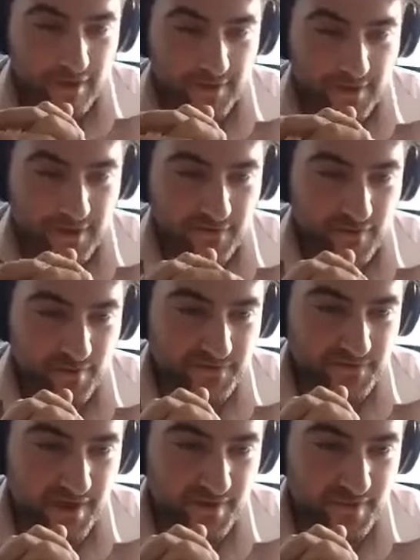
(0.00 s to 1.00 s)
Thank you very much
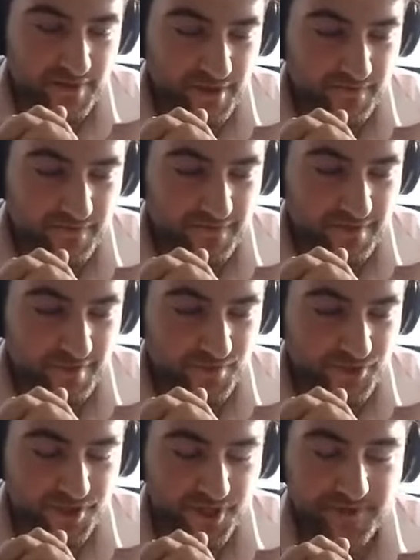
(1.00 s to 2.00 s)
for having me, Jeff. I
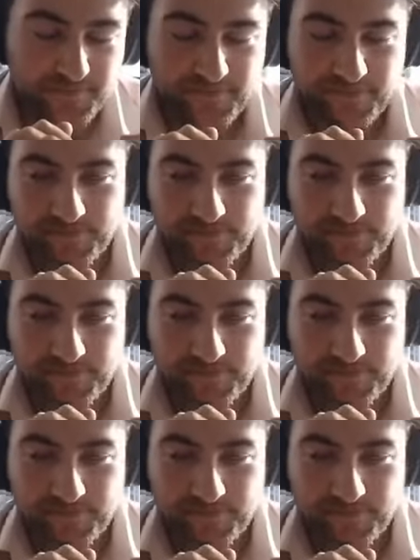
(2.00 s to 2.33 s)
appreciate it.